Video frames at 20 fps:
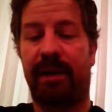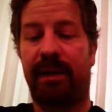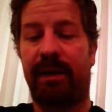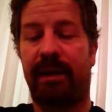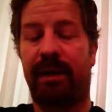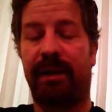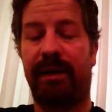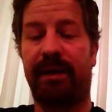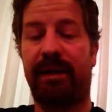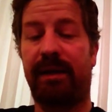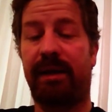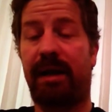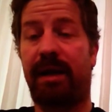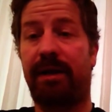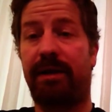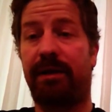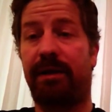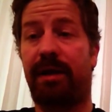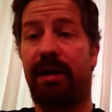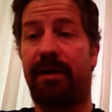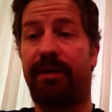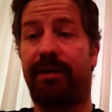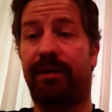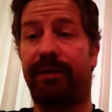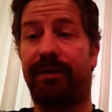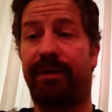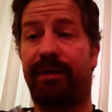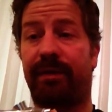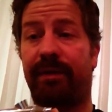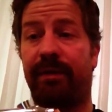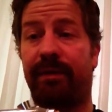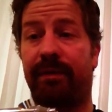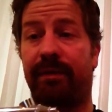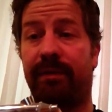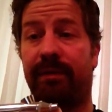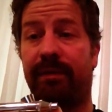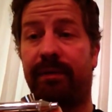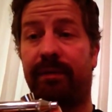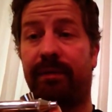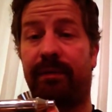And then you got your nozzles,
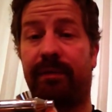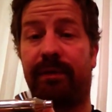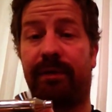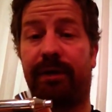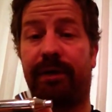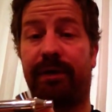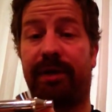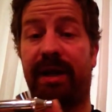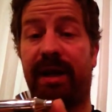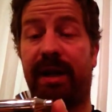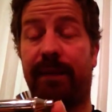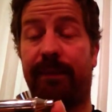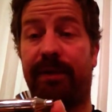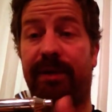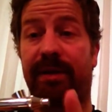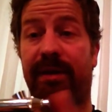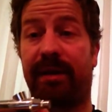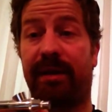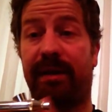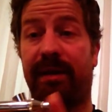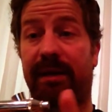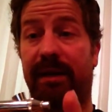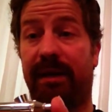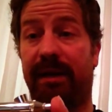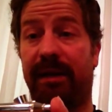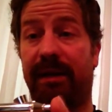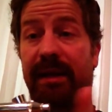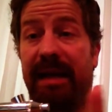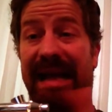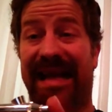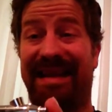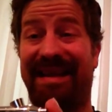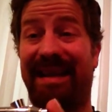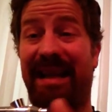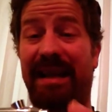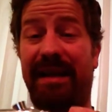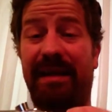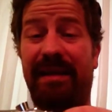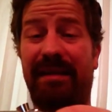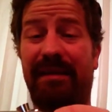or your tips. And
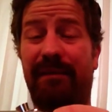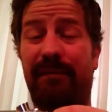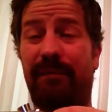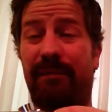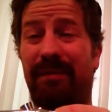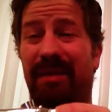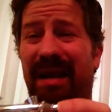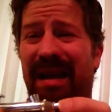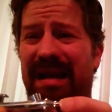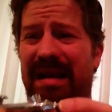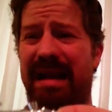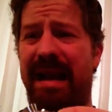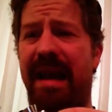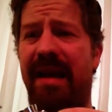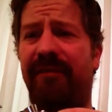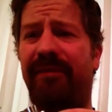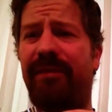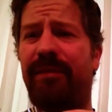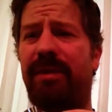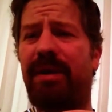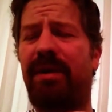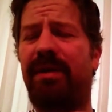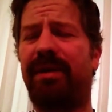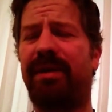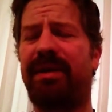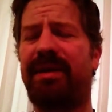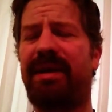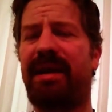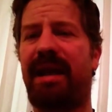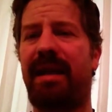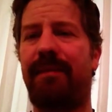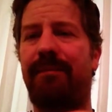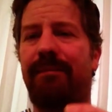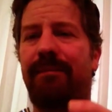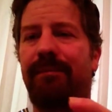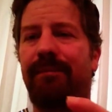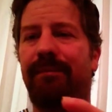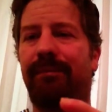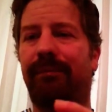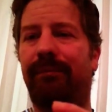Aztec have them all the same,
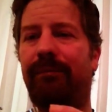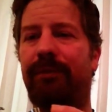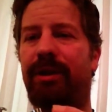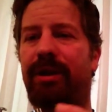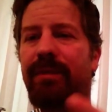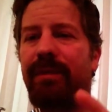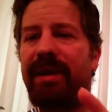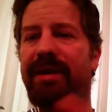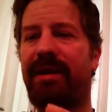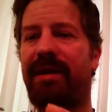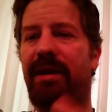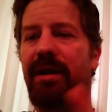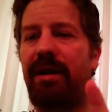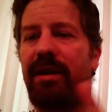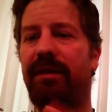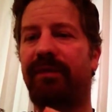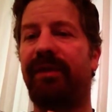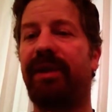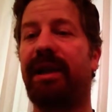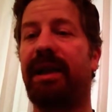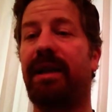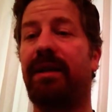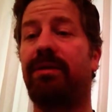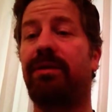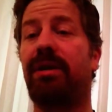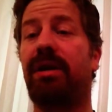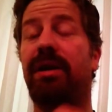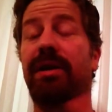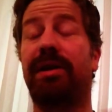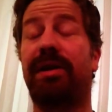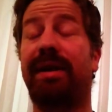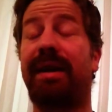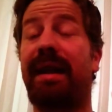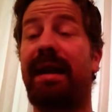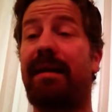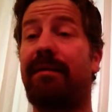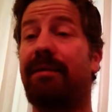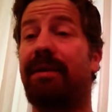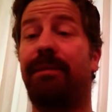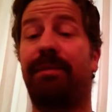which makes it hard if you get a clog. You
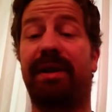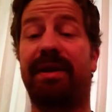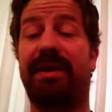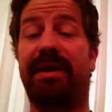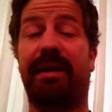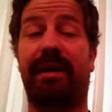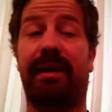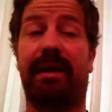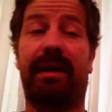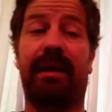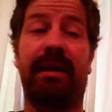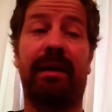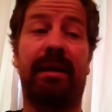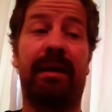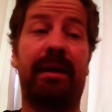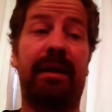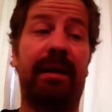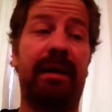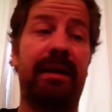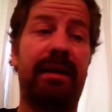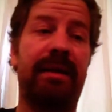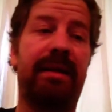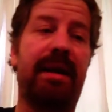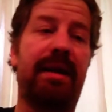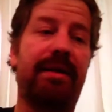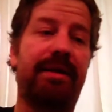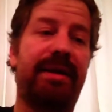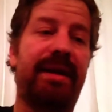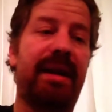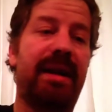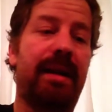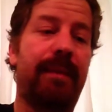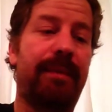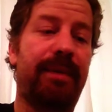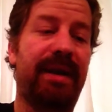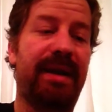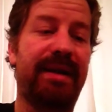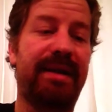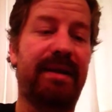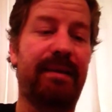gotta replace the entire setup,
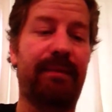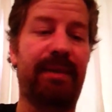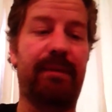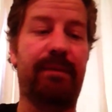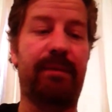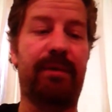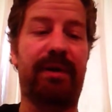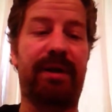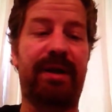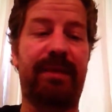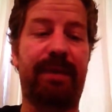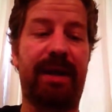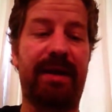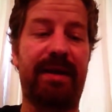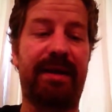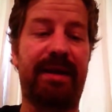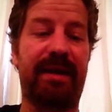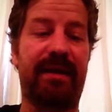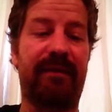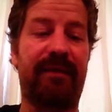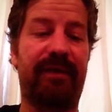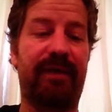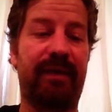and that's a bit more expensive.